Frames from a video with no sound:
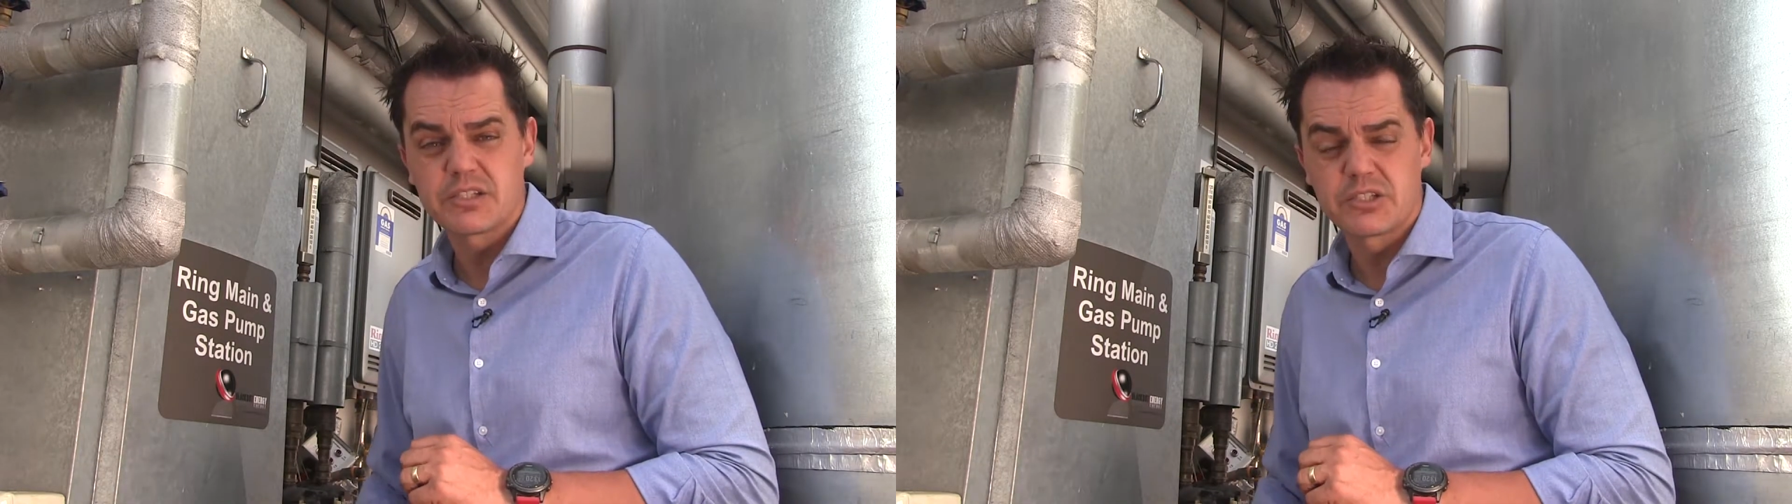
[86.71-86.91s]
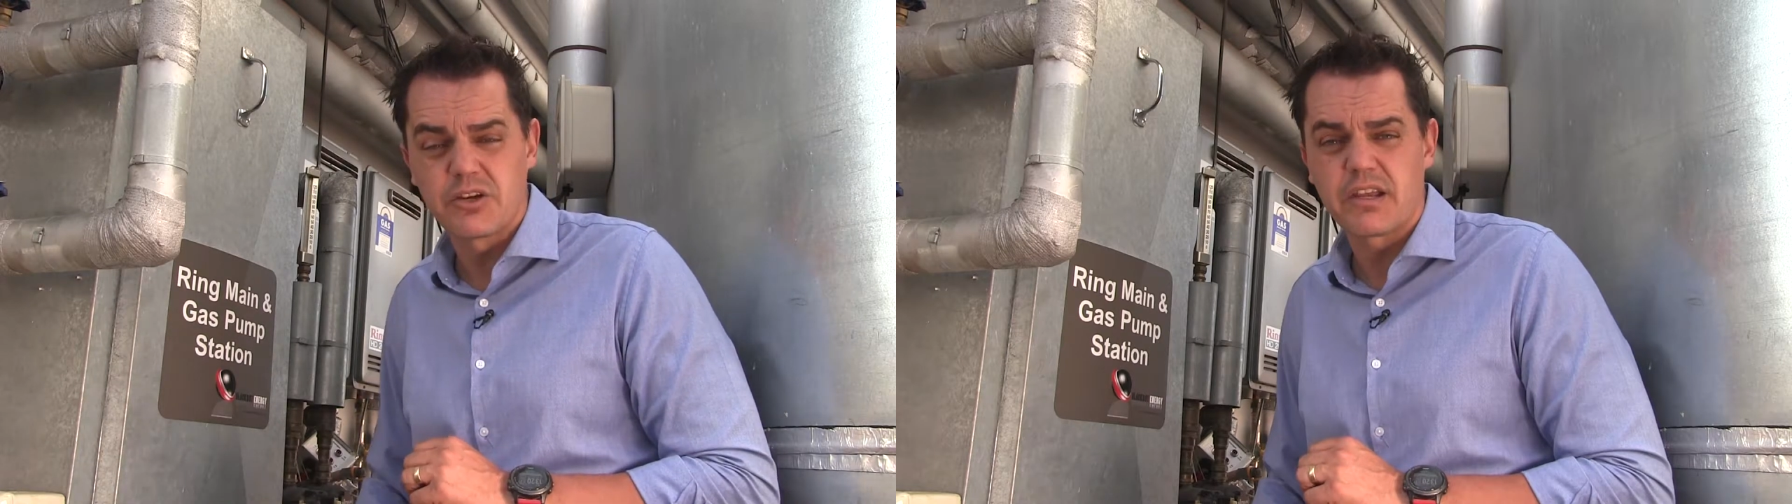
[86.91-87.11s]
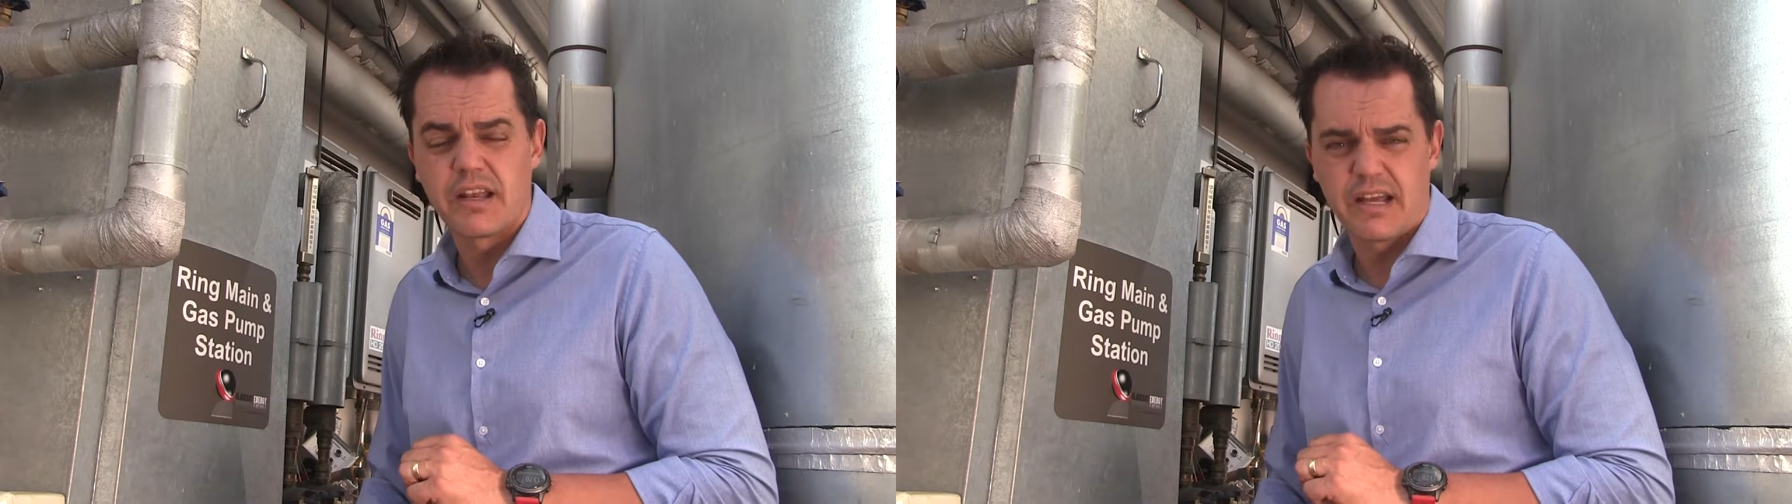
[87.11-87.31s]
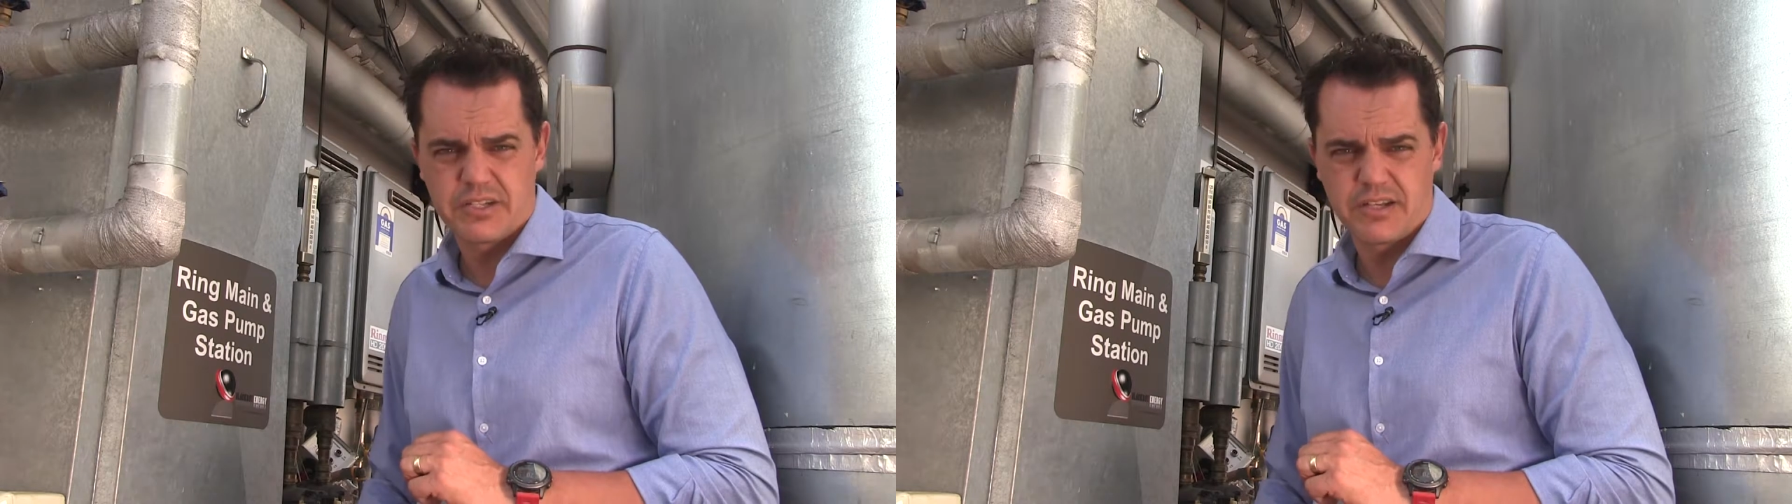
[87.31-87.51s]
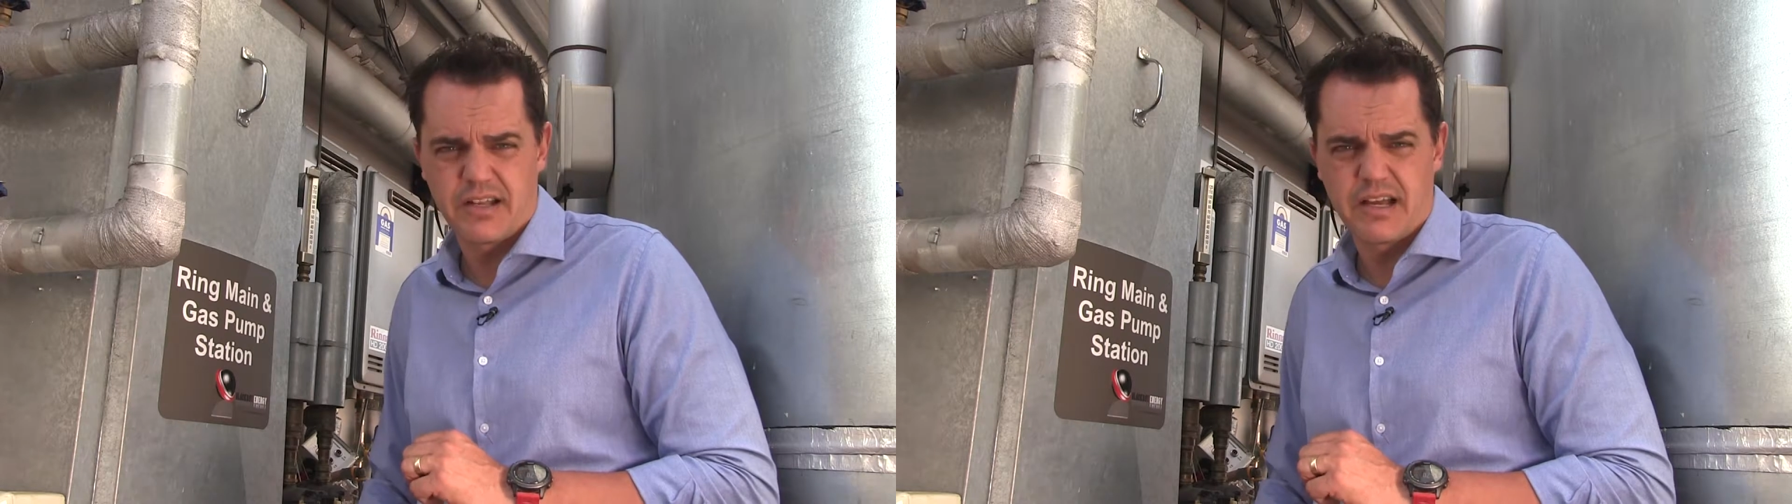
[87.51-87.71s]

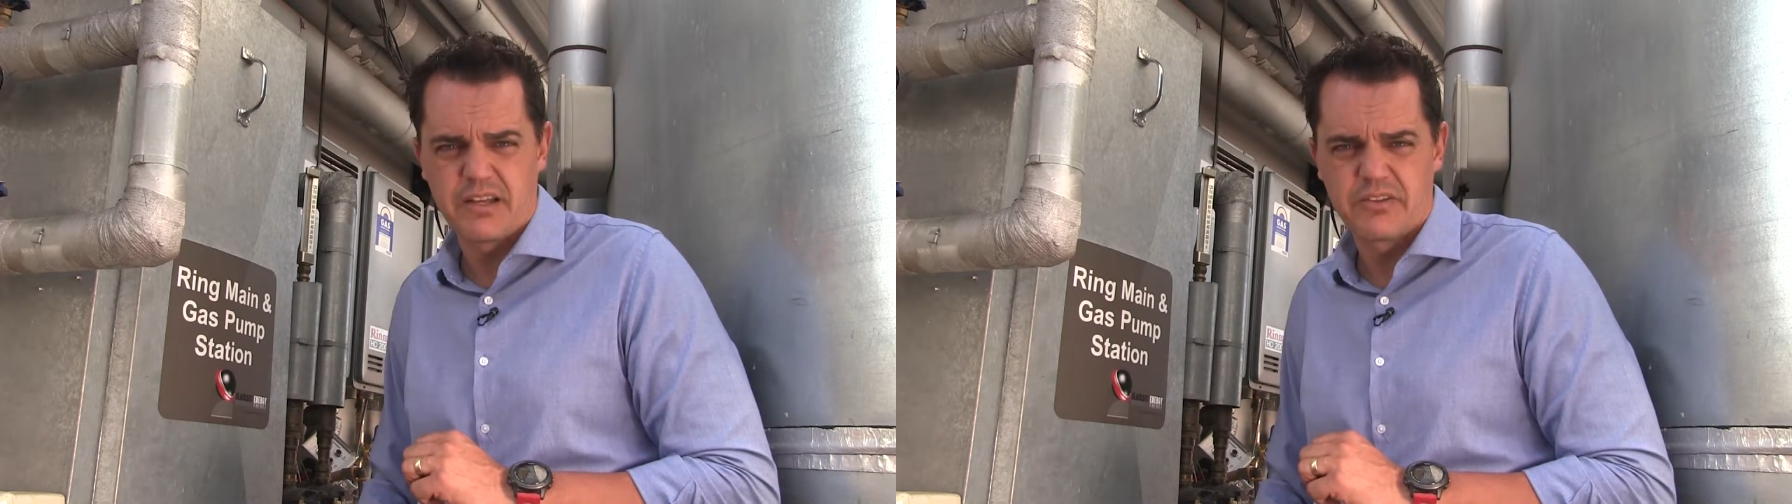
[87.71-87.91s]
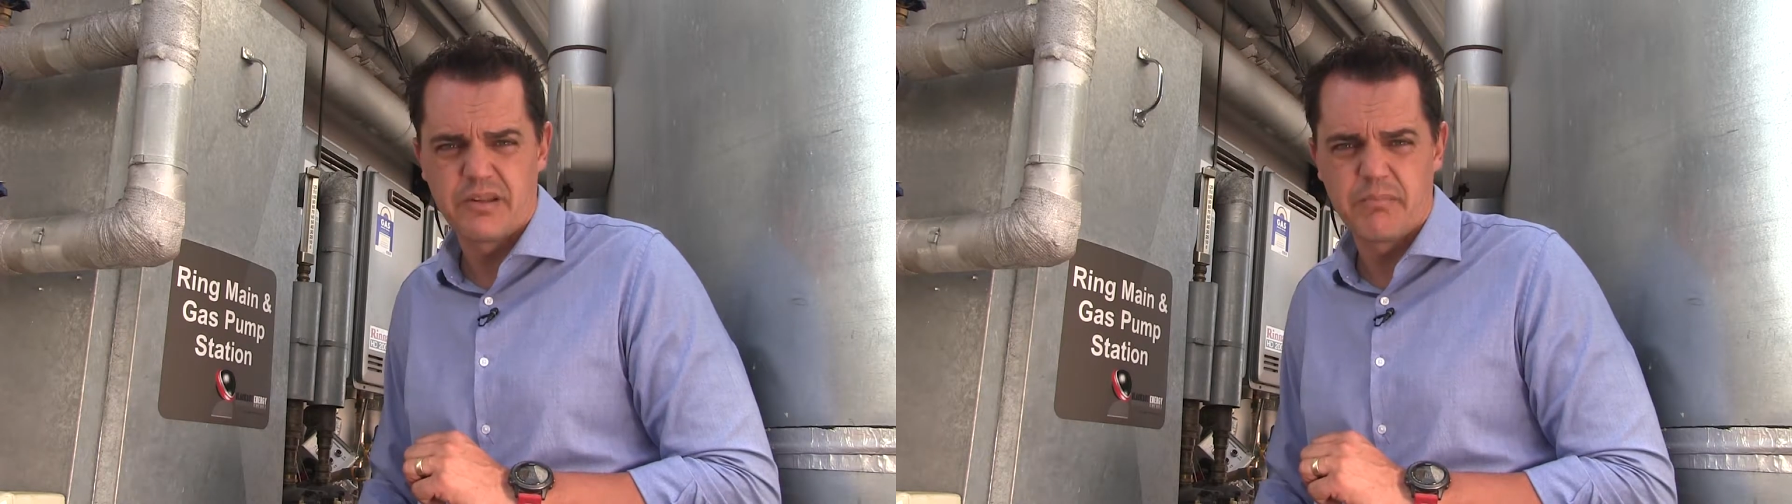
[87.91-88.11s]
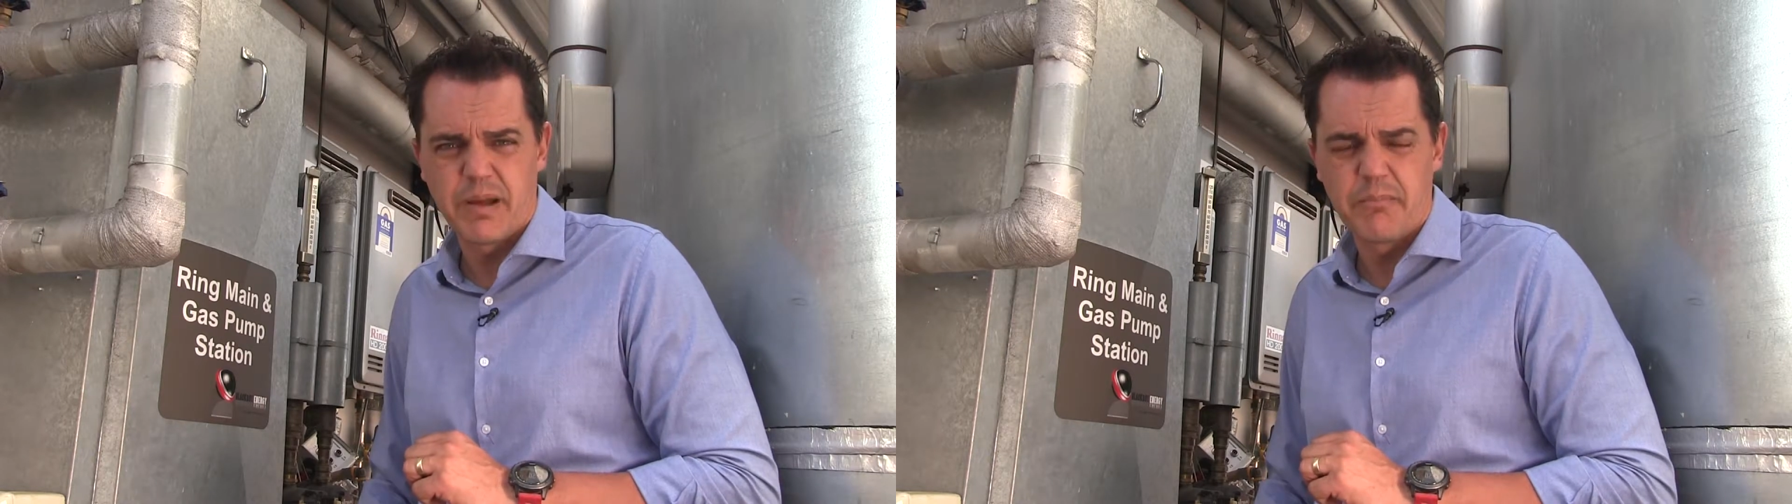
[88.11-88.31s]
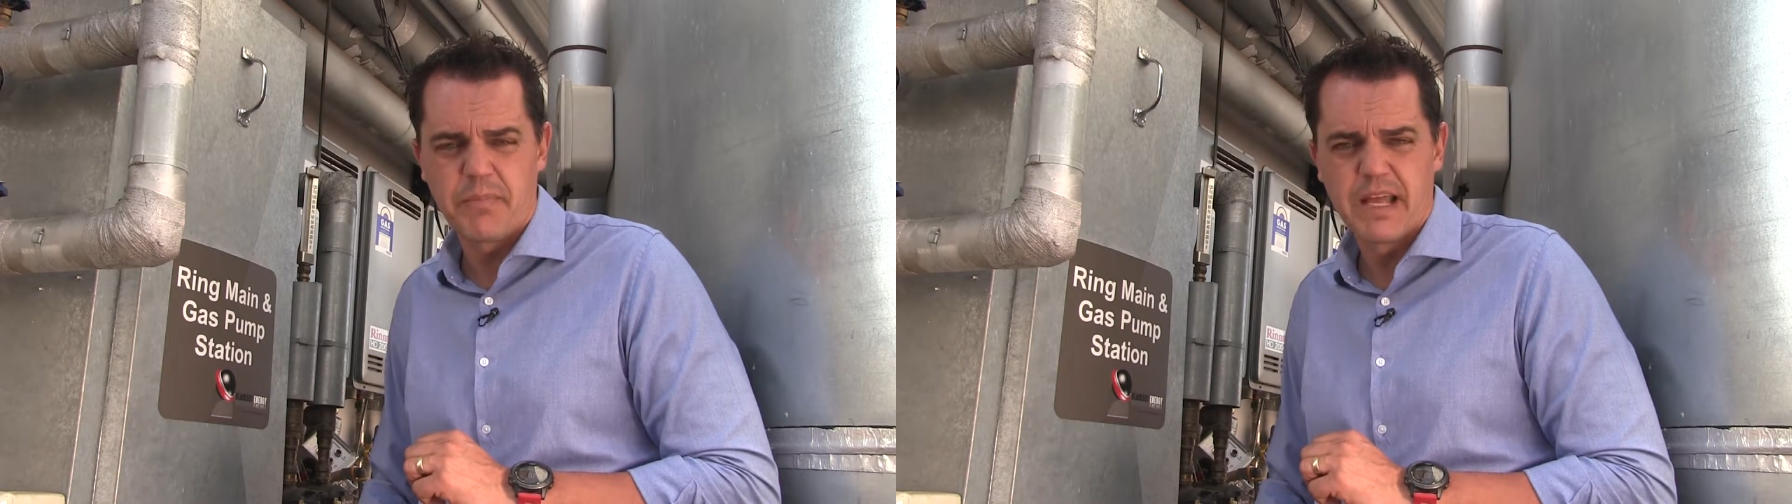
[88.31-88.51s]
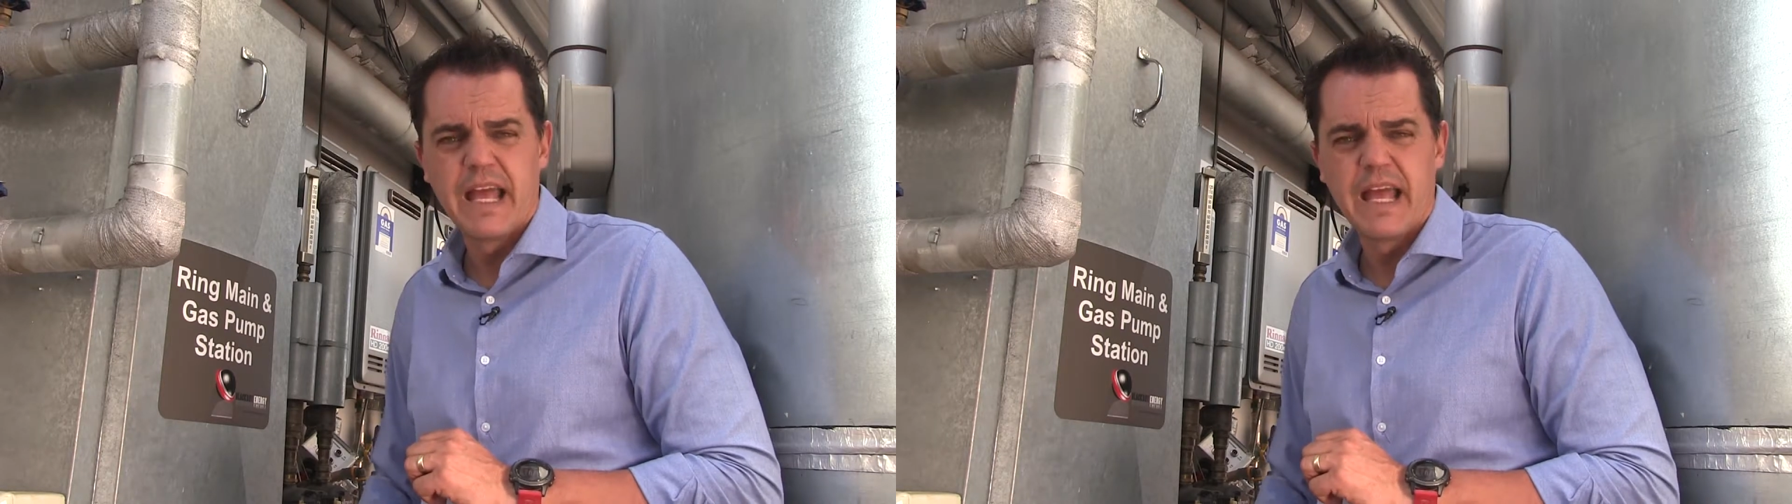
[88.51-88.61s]
circulation line to the pump,